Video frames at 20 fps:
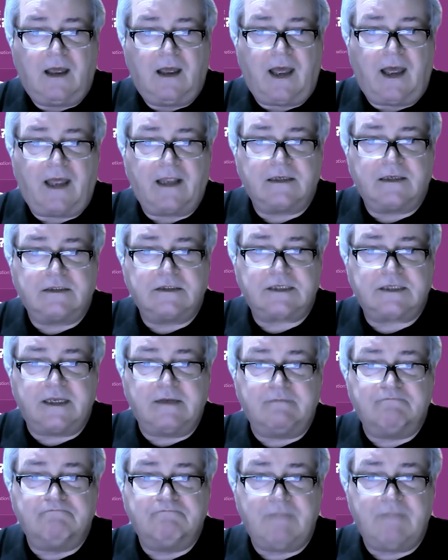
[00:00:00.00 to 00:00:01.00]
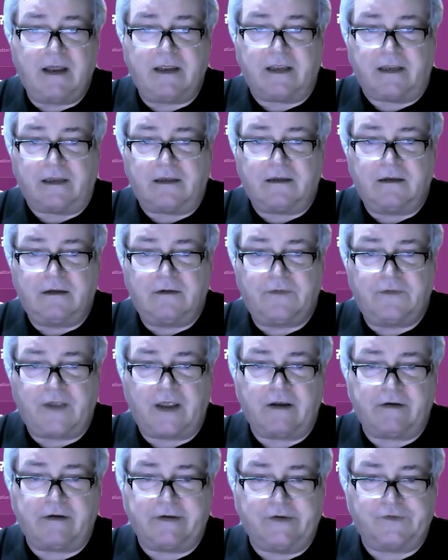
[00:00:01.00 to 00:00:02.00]
And in May,
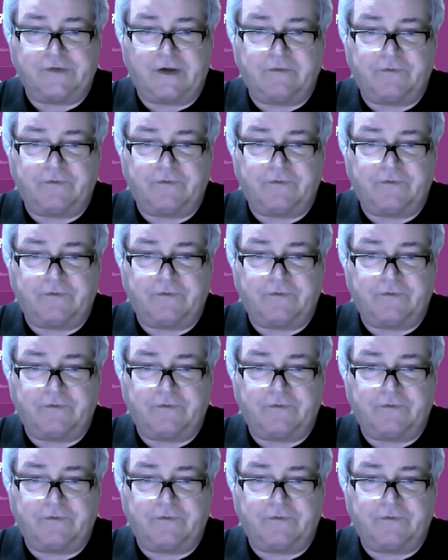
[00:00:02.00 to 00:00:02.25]
there is a